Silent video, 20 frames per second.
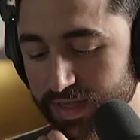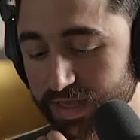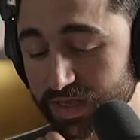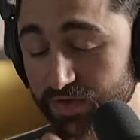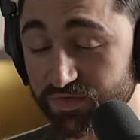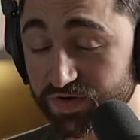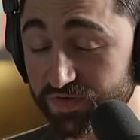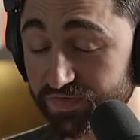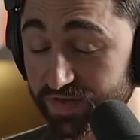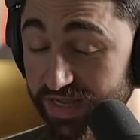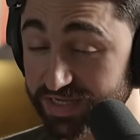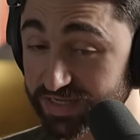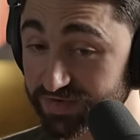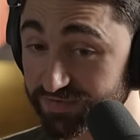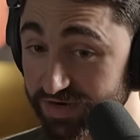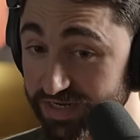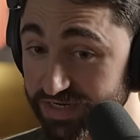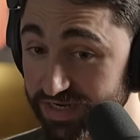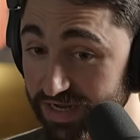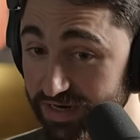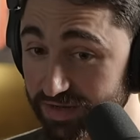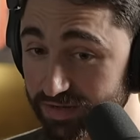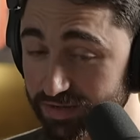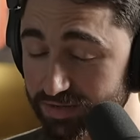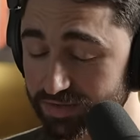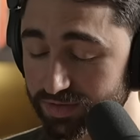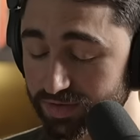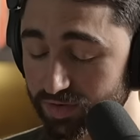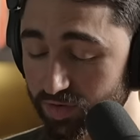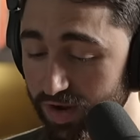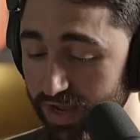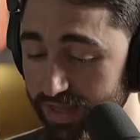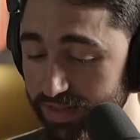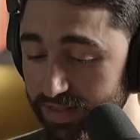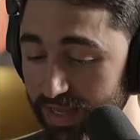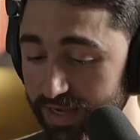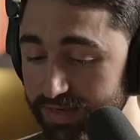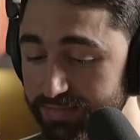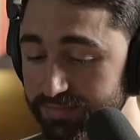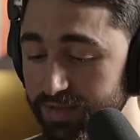even if it has a funny title or a
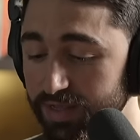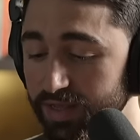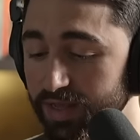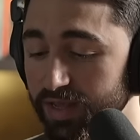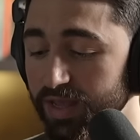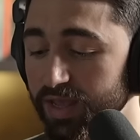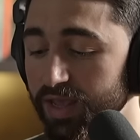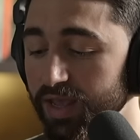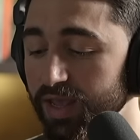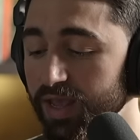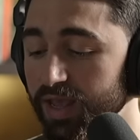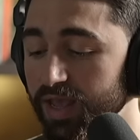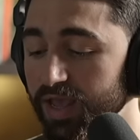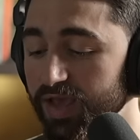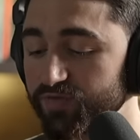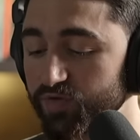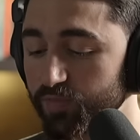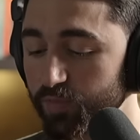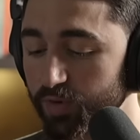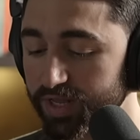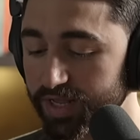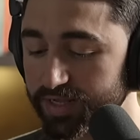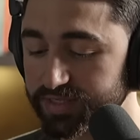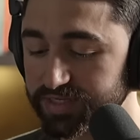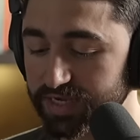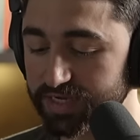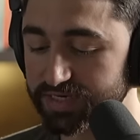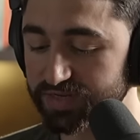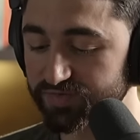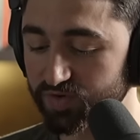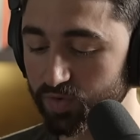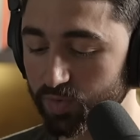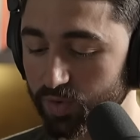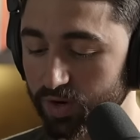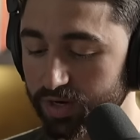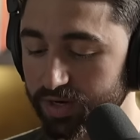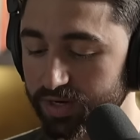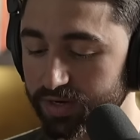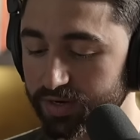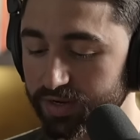headline, if you're putting out scientific
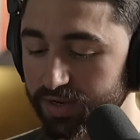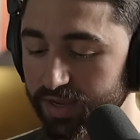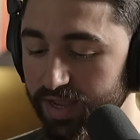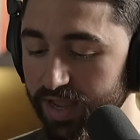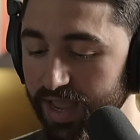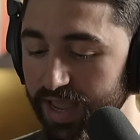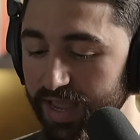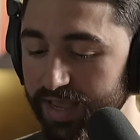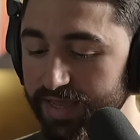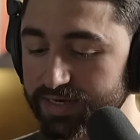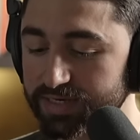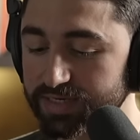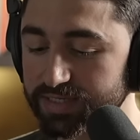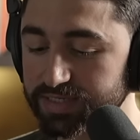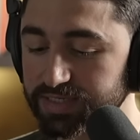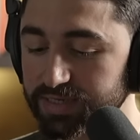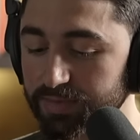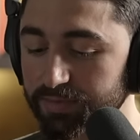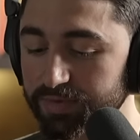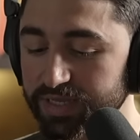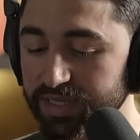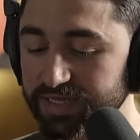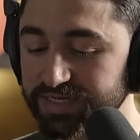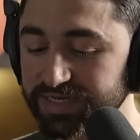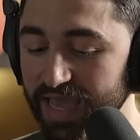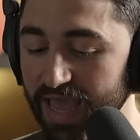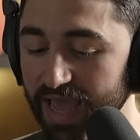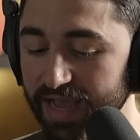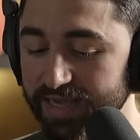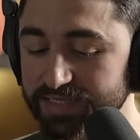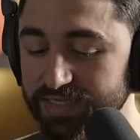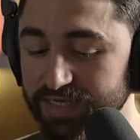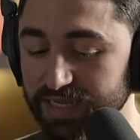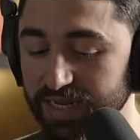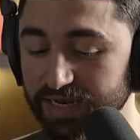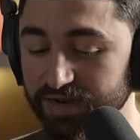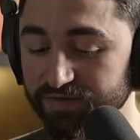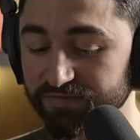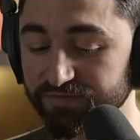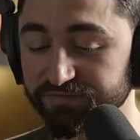work and somebody attacks it
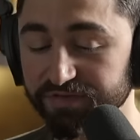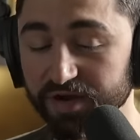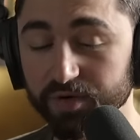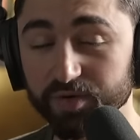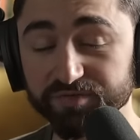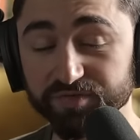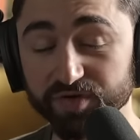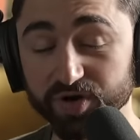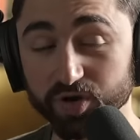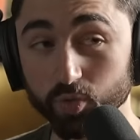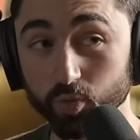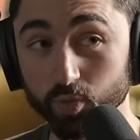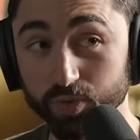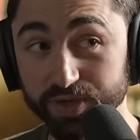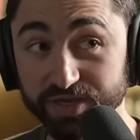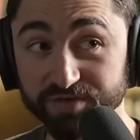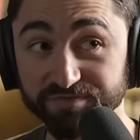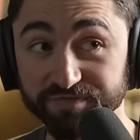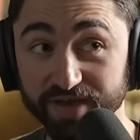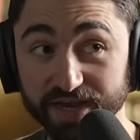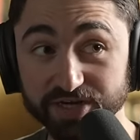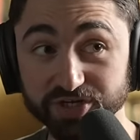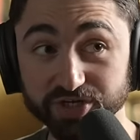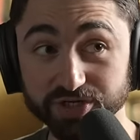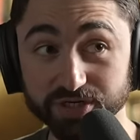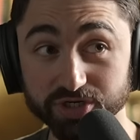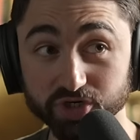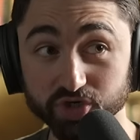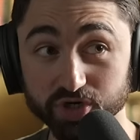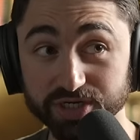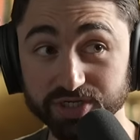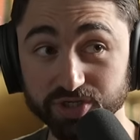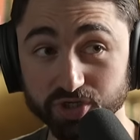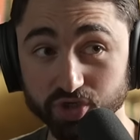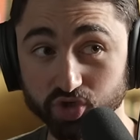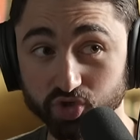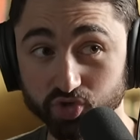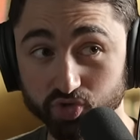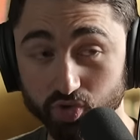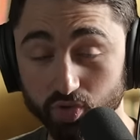in a very, very weak fashion and tries to
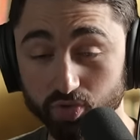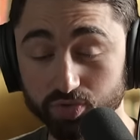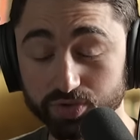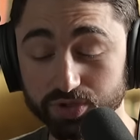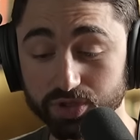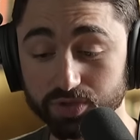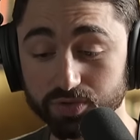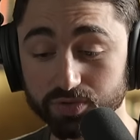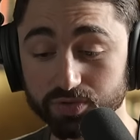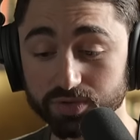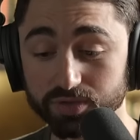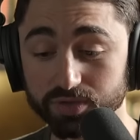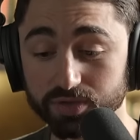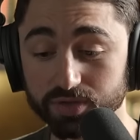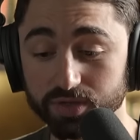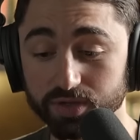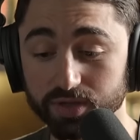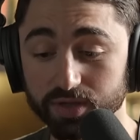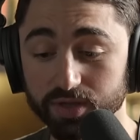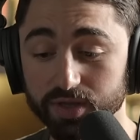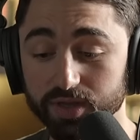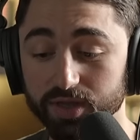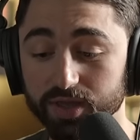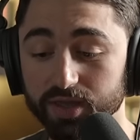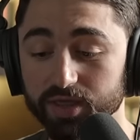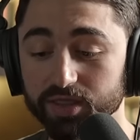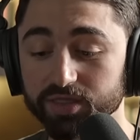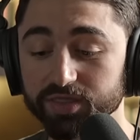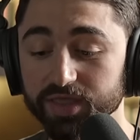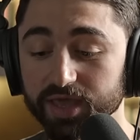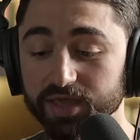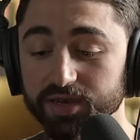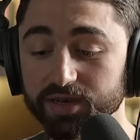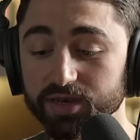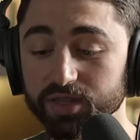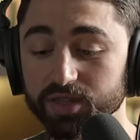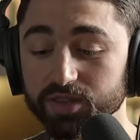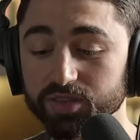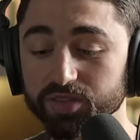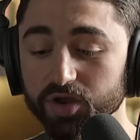troll you, mm.
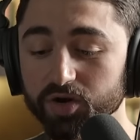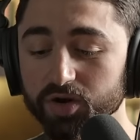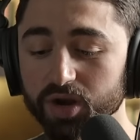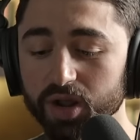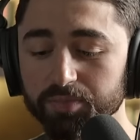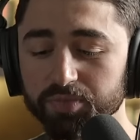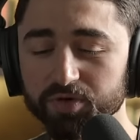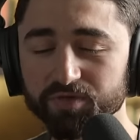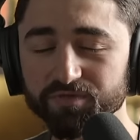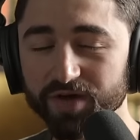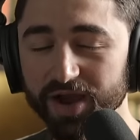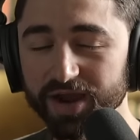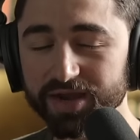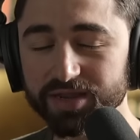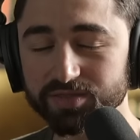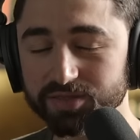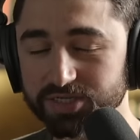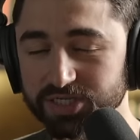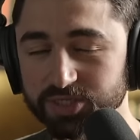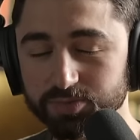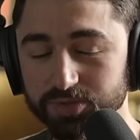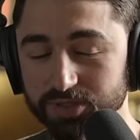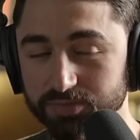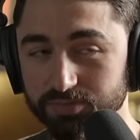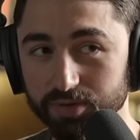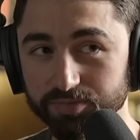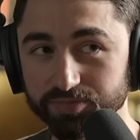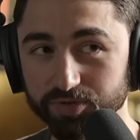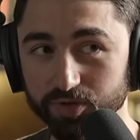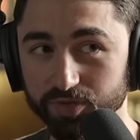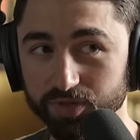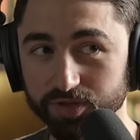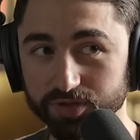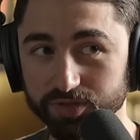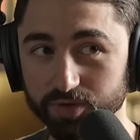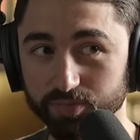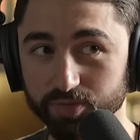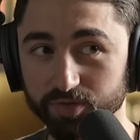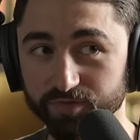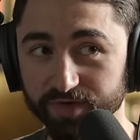then they're not providing the speed bump they think
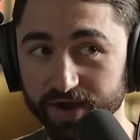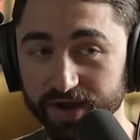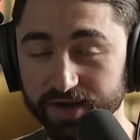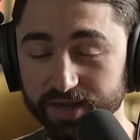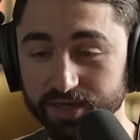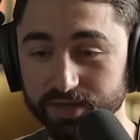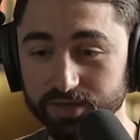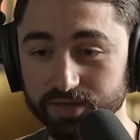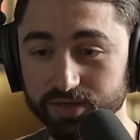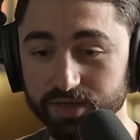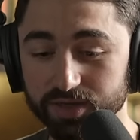they're providing.